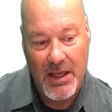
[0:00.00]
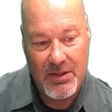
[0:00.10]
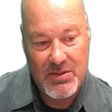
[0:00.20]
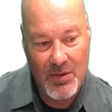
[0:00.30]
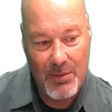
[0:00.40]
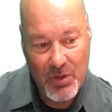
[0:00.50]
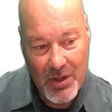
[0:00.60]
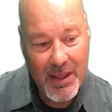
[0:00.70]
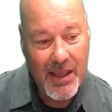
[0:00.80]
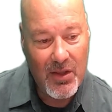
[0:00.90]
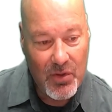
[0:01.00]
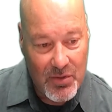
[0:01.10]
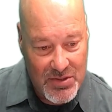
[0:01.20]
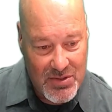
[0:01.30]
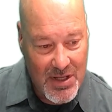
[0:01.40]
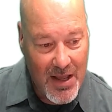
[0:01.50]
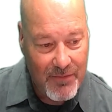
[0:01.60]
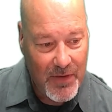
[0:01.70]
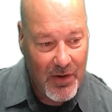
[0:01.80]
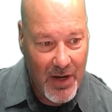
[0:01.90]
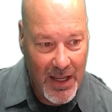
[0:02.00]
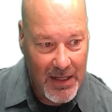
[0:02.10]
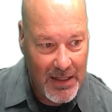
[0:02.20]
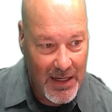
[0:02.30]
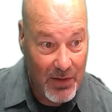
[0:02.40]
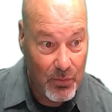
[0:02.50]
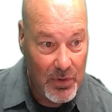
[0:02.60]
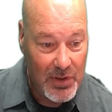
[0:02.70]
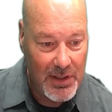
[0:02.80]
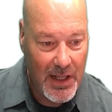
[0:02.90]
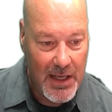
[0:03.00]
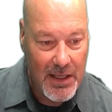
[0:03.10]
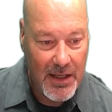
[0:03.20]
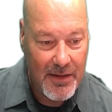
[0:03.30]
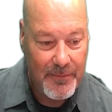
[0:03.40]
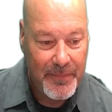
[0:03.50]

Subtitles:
And so I'm looking at your stuff here, Andy, and I really like it.